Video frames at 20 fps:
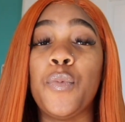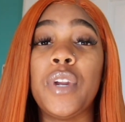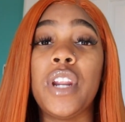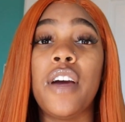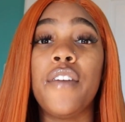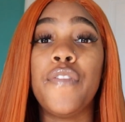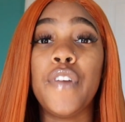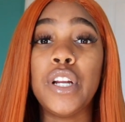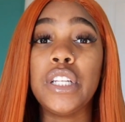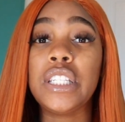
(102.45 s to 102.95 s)
When
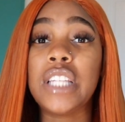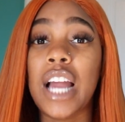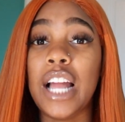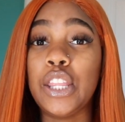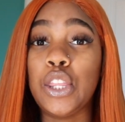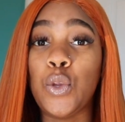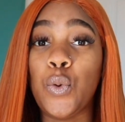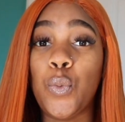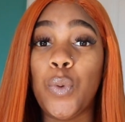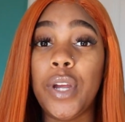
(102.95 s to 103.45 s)
I first
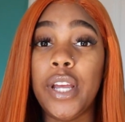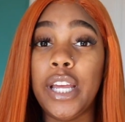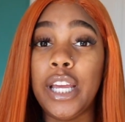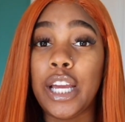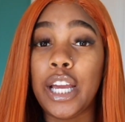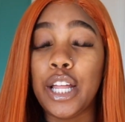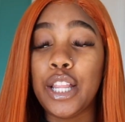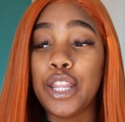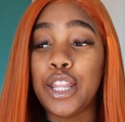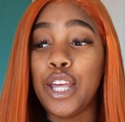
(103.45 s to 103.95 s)
got the
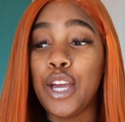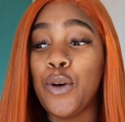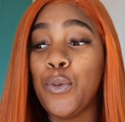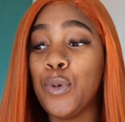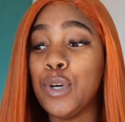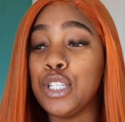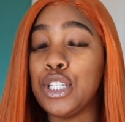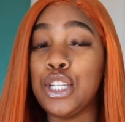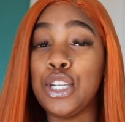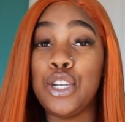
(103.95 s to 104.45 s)
wig, there
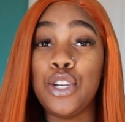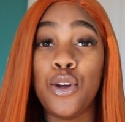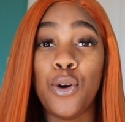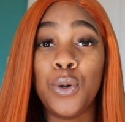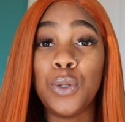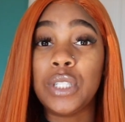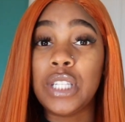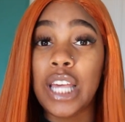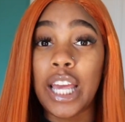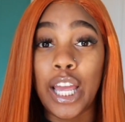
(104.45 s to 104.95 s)
was
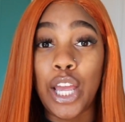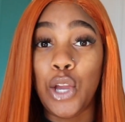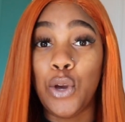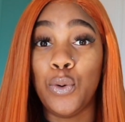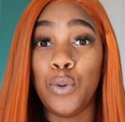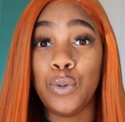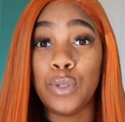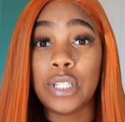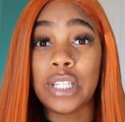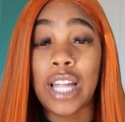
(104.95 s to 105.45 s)
no
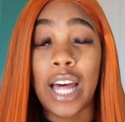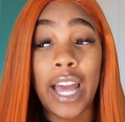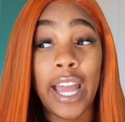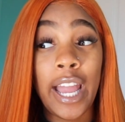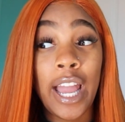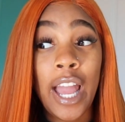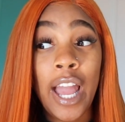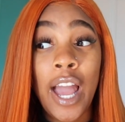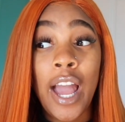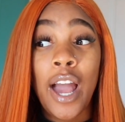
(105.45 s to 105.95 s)
tangles.
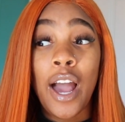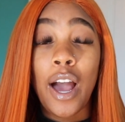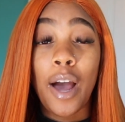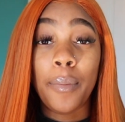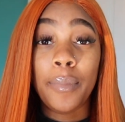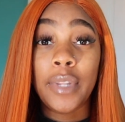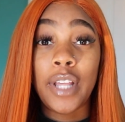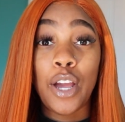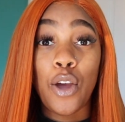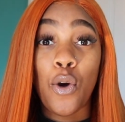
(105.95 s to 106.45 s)
Like,
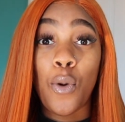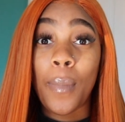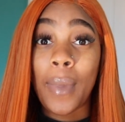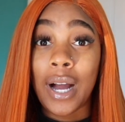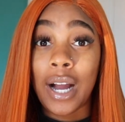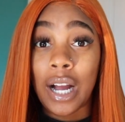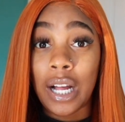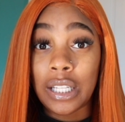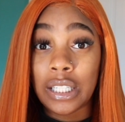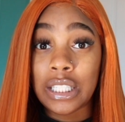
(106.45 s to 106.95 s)
I'm like, oh
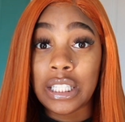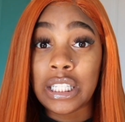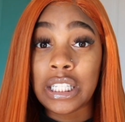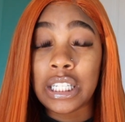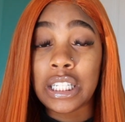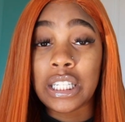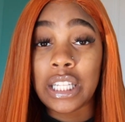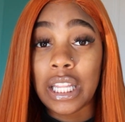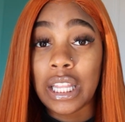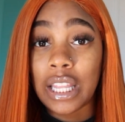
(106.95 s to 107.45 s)
my god, this is
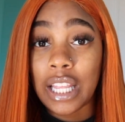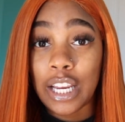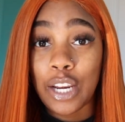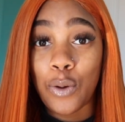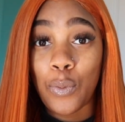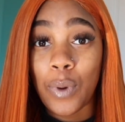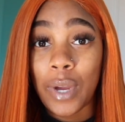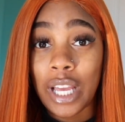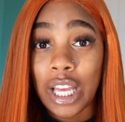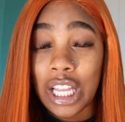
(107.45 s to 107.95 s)
a
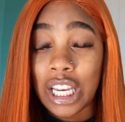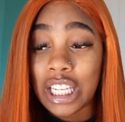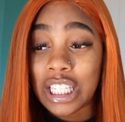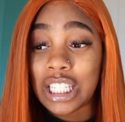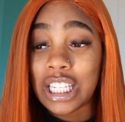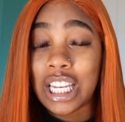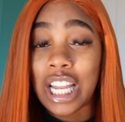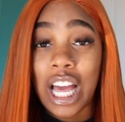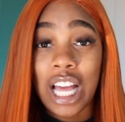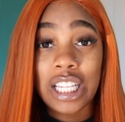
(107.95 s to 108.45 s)
synthetic wig and
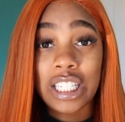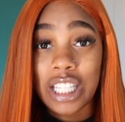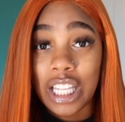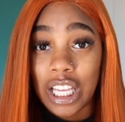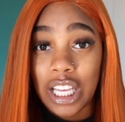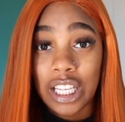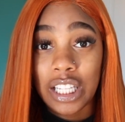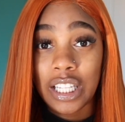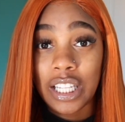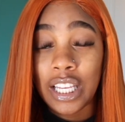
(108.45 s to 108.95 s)
it's not
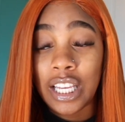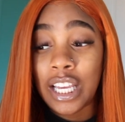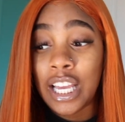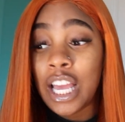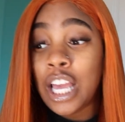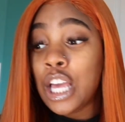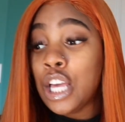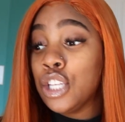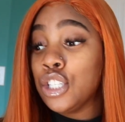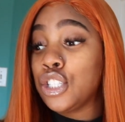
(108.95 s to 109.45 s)
tangling.